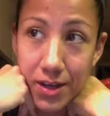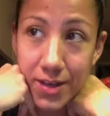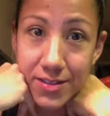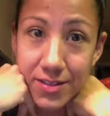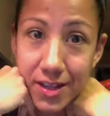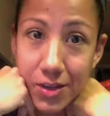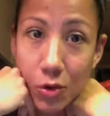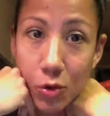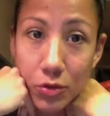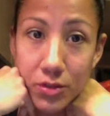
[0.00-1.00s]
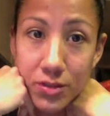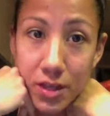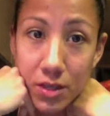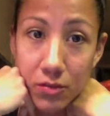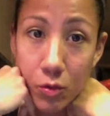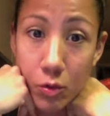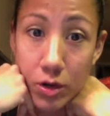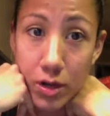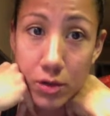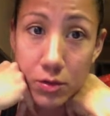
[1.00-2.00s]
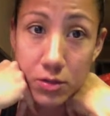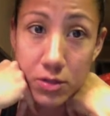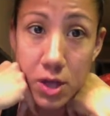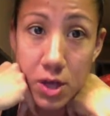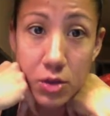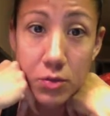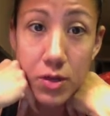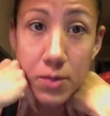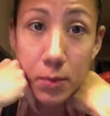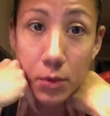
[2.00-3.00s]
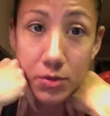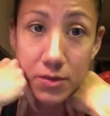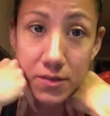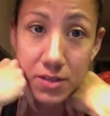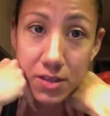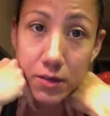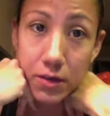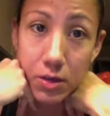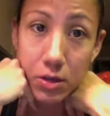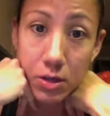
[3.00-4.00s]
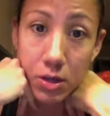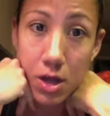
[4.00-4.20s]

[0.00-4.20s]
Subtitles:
It's like a whole container of Oreos, 3 bowls of cereal.